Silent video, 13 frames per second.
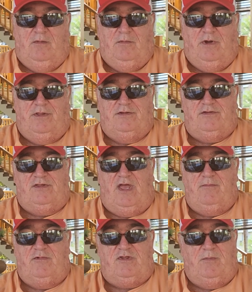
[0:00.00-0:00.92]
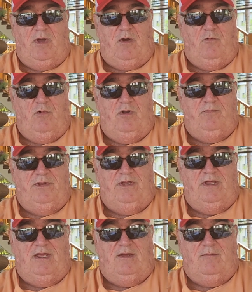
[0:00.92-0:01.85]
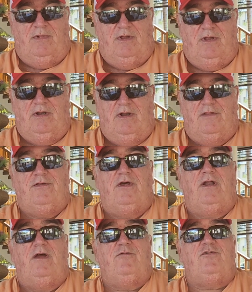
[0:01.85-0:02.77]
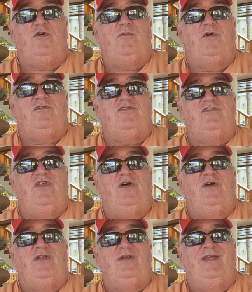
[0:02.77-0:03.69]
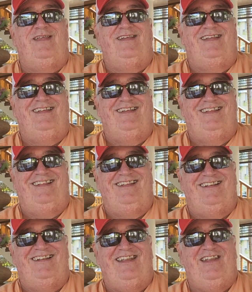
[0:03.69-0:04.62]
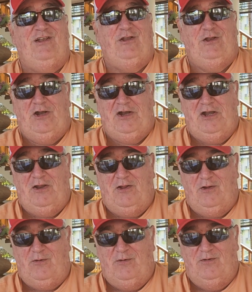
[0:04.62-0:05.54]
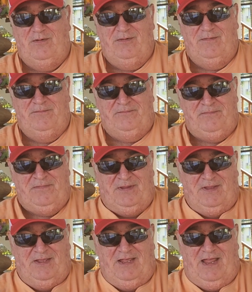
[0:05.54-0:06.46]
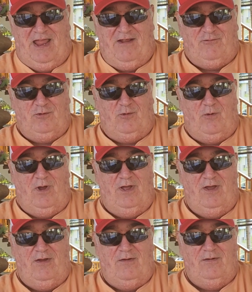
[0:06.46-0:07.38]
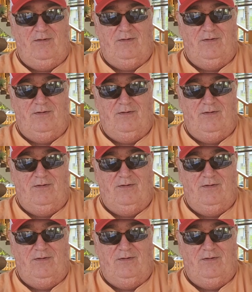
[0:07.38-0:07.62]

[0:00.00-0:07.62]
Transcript: But this time it was about 1 p.m. and I thought I was almost done. Little did I know. After a while,